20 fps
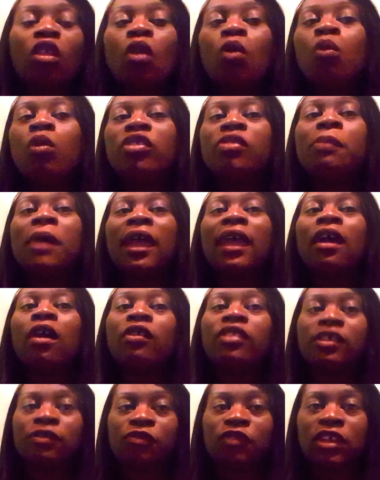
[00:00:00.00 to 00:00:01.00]
with my
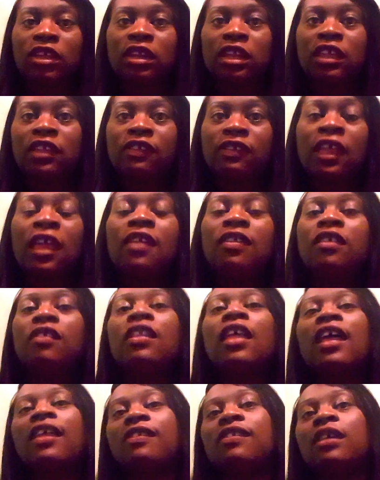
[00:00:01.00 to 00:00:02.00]
health and fitness, then
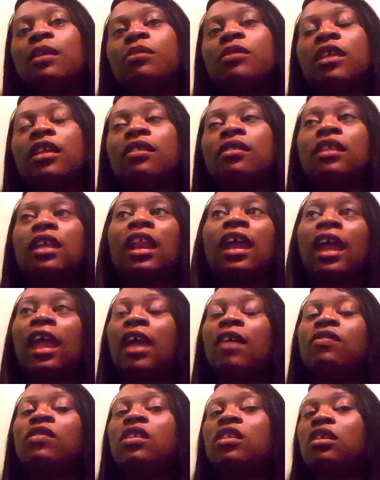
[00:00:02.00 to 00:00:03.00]
that's something that I
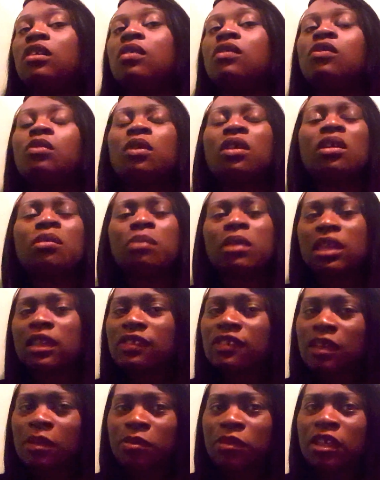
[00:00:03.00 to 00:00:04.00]
have to do. So it could be
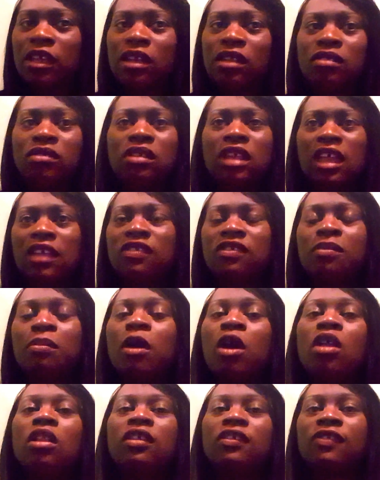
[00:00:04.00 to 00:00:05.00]
something as
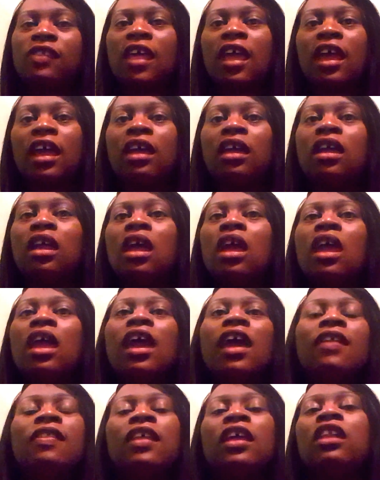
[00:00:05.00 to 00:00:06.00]
small as that.
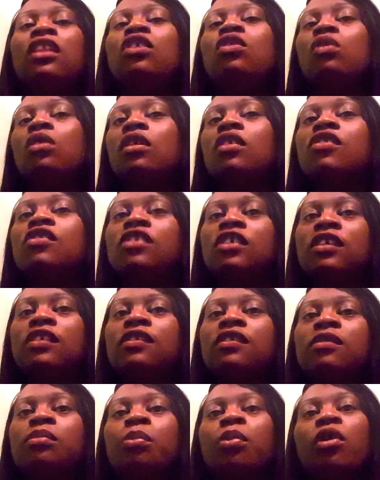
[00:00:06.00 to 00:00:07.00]
And then you can just